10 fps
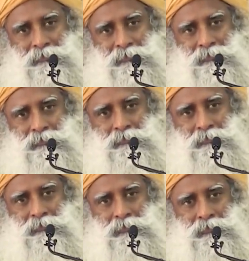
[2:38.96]

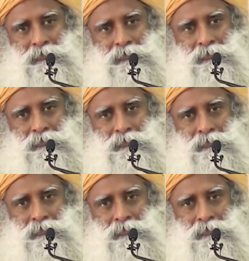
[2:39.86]
(no one is talking)